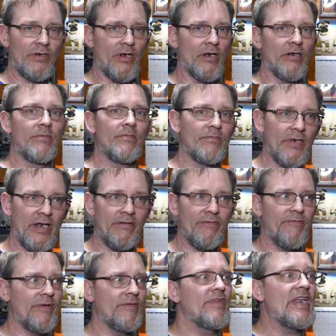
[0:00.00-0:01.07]
cut them at
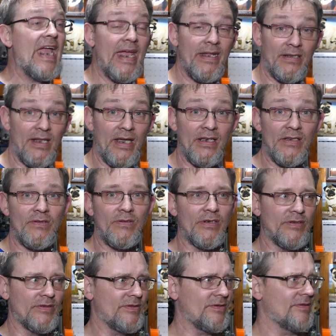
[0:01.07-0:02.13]
fifty-eight days
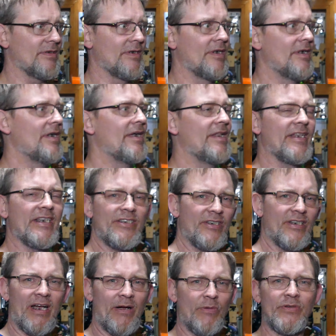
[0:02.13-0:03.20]
because
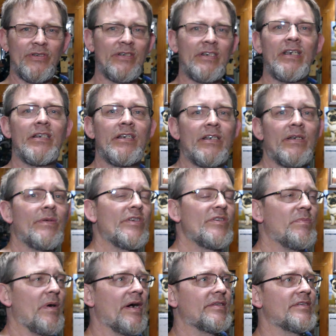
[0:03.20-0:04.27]
I wasn't getting any
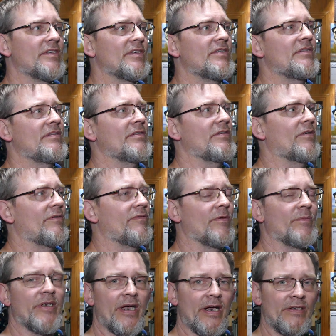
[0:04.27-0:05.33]
responses, you know, from
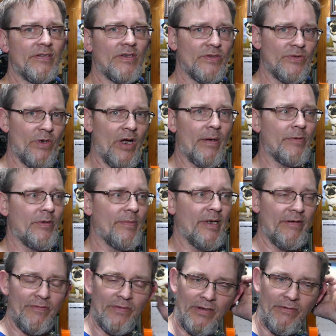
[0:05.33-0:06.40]
the eggs. I was grabbing them
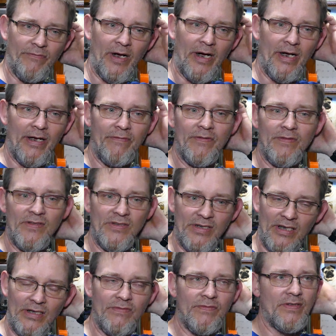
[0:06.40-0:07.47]
at fifty-five,
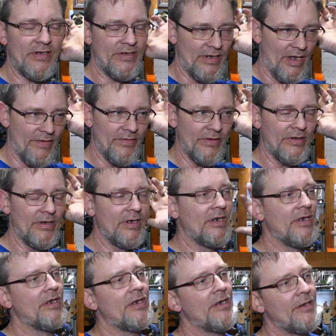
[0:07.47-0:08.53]
fifty-six, fifty-seven.
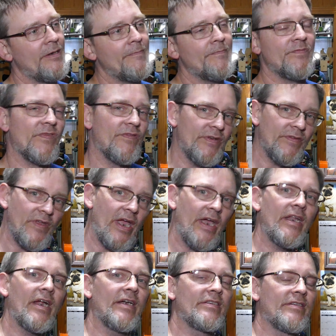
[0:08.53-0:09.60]

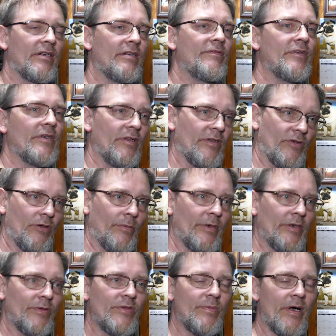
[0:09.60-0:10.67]
fifty-eight, I started feeling a little bit
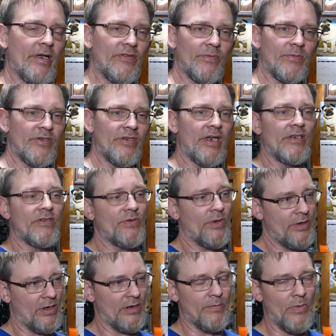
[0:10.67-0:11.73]
of response from snakes, so I
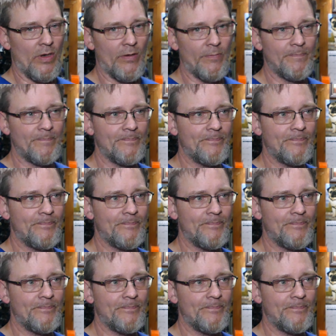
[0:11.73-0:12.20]
cut them all.